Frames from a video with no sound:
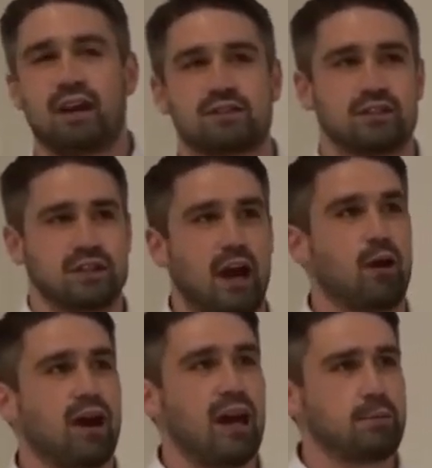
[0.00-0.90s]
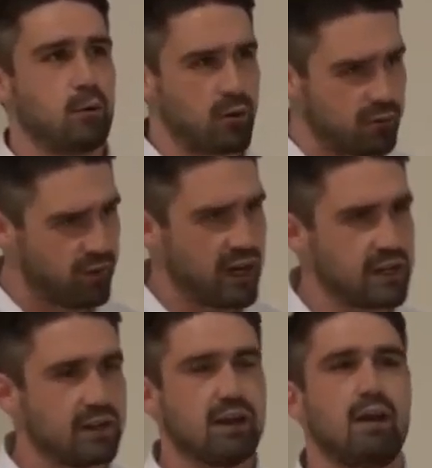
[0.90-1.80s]
That's just how I am. I want to fight.
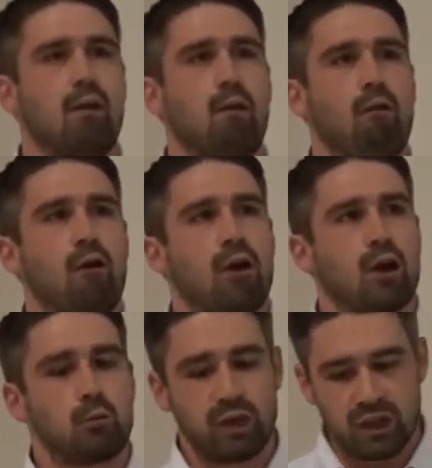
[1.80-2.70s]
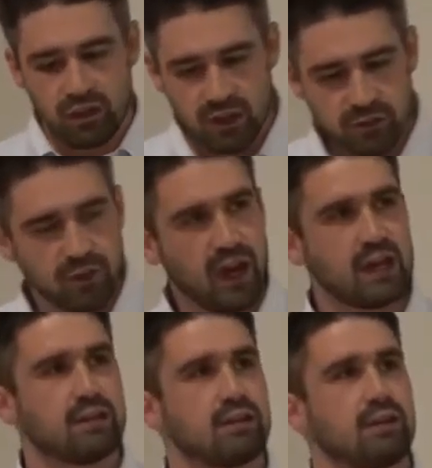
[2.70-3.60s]
But in this
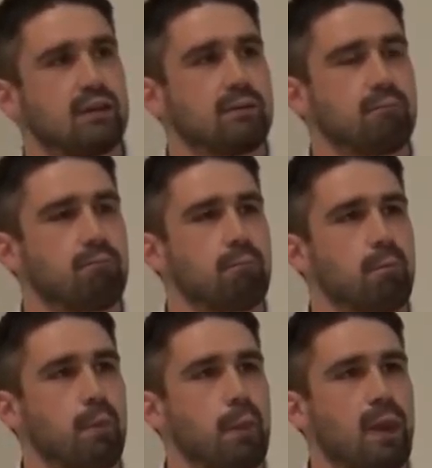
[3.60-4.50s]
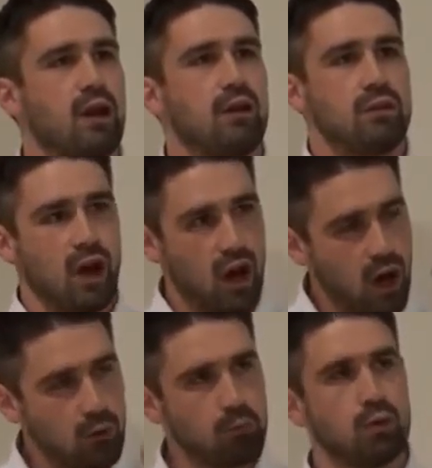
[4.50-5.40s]
fight, the
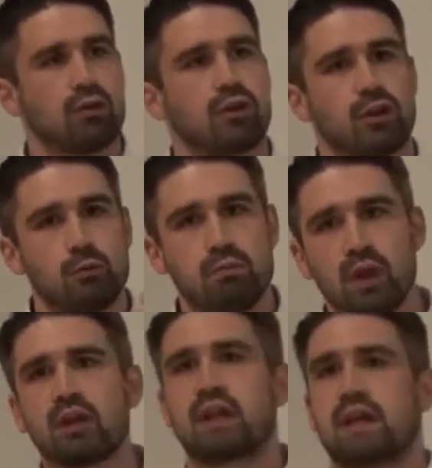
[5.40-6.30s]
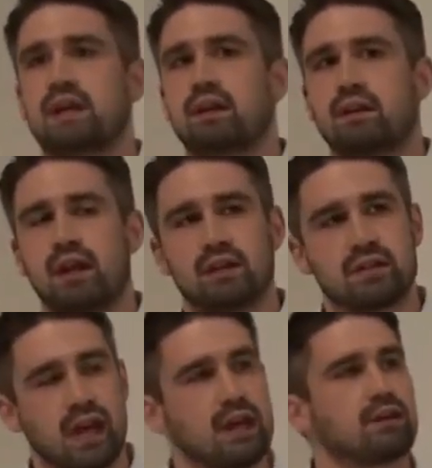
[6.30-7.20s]
humble, the humility that it
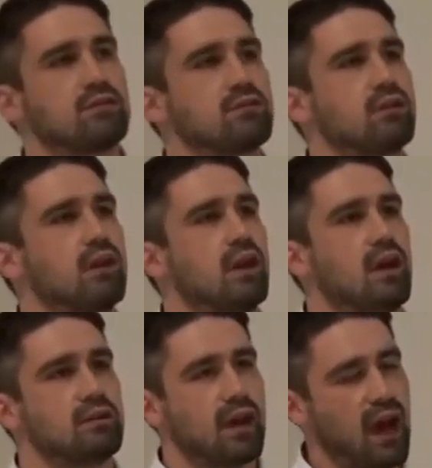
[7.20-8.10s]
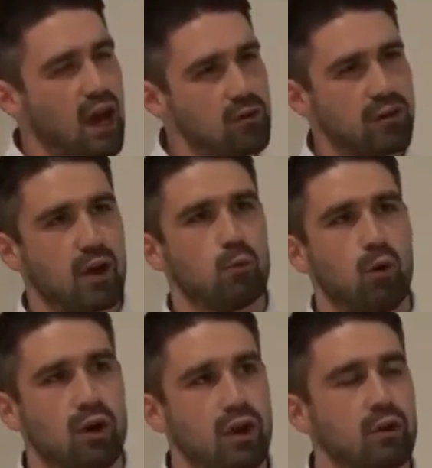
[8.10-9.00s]
takes to have that
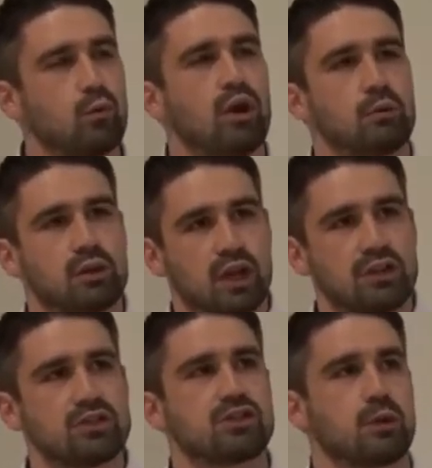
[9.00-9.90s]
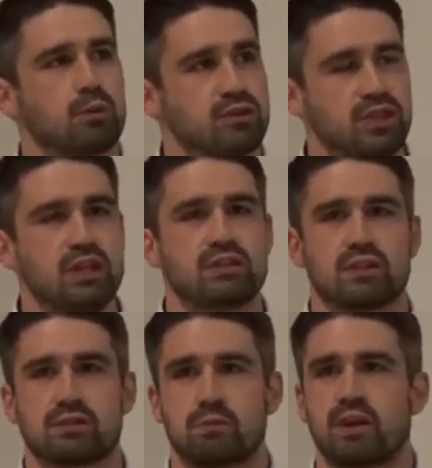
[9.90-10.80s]
one-on-one relationship with
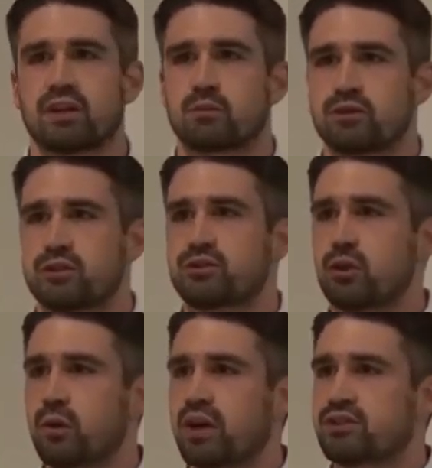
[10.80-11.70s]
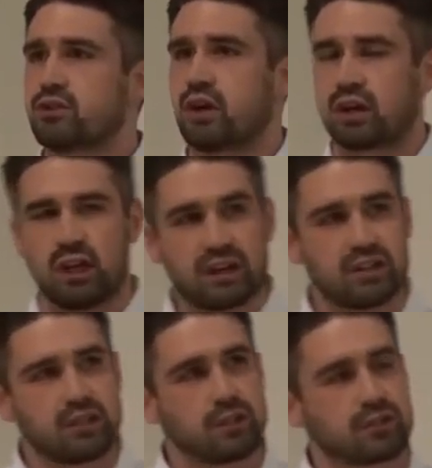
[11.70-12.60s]
Jesus because what you're doing is you're
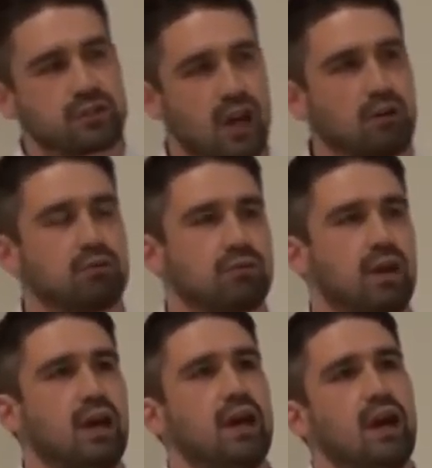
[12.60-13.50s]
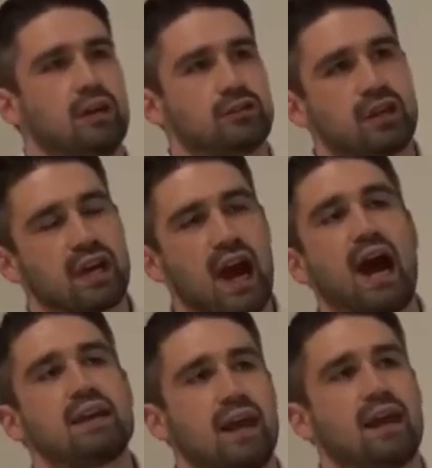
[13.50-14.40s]
neglecting yourself and you're saying,
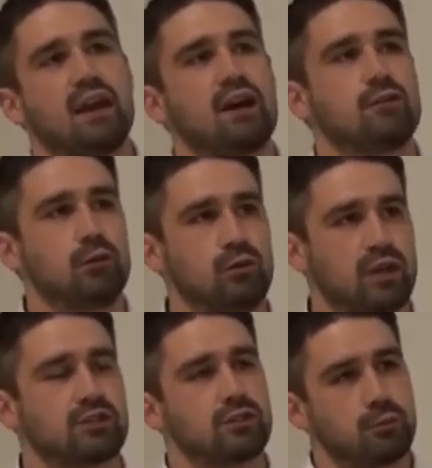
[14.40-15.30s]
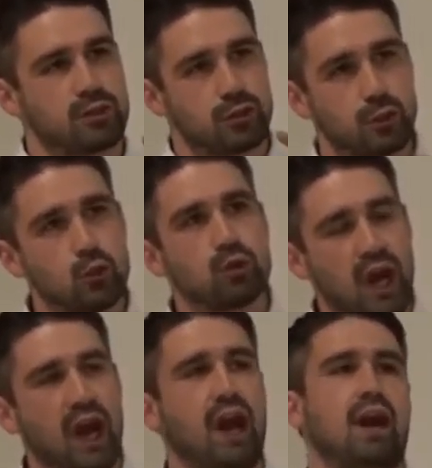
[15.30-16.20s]
I cannot do this, but you
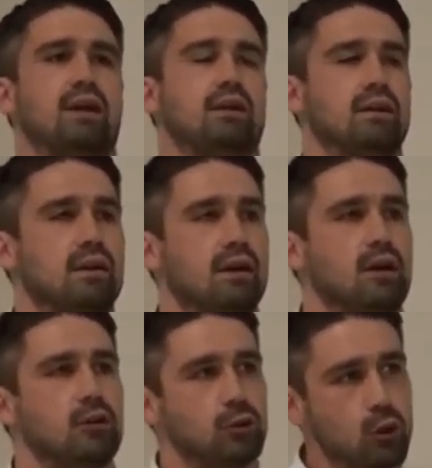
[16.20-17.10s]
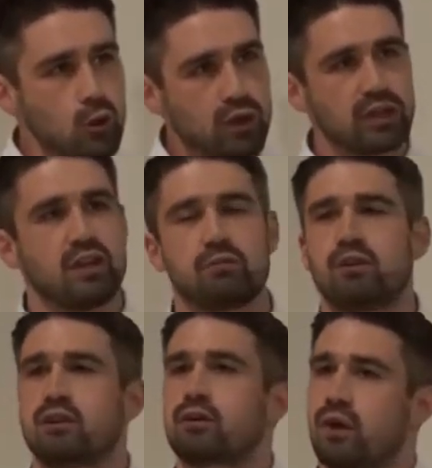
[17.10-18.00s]
can. You can give
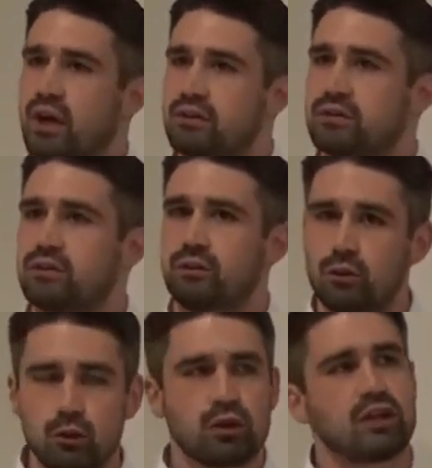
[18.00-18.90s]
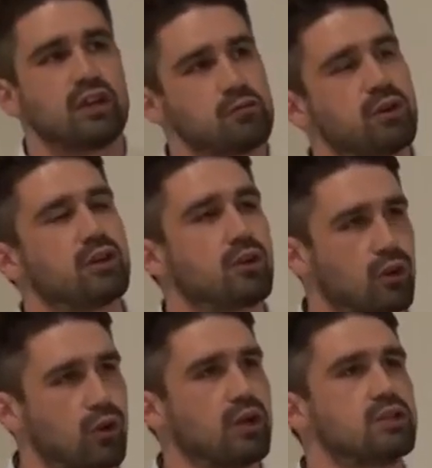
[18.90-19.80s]
me the grace. You can give me the
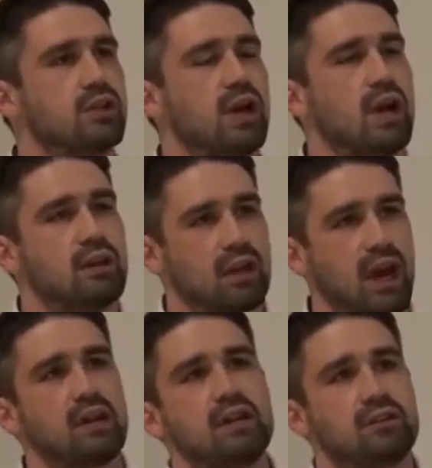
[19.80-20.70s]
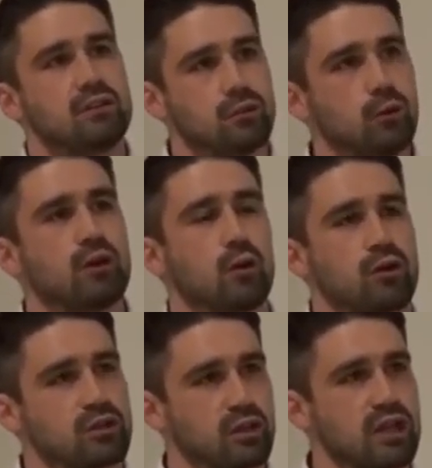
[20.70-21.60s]
courage that I need to do in
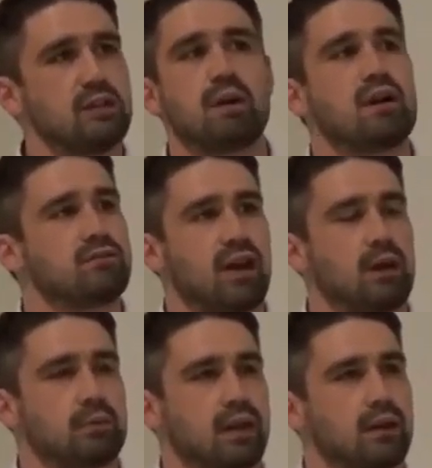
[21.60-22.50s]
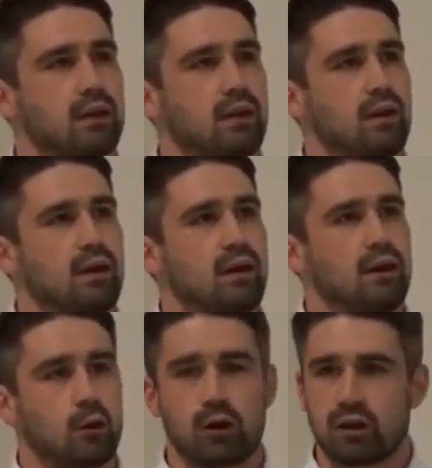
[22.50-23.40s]
order to lead my family,
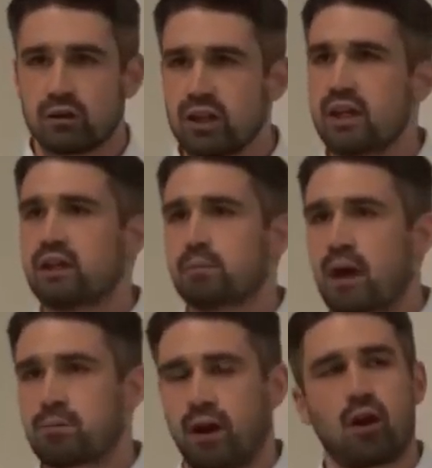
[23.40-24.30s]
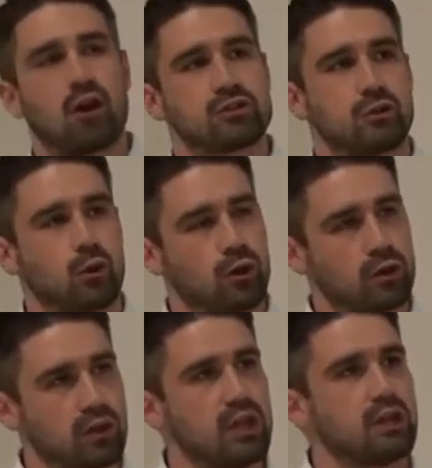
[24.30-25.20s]
in order to lead in my parish, in order to
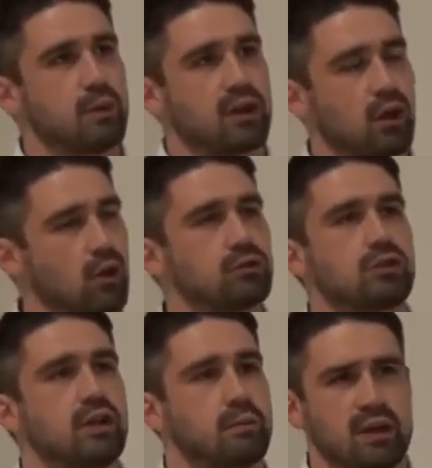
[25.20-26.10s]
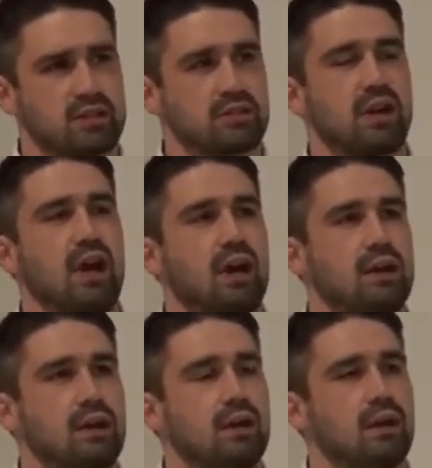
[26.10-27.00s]
lead in my culture and in my society.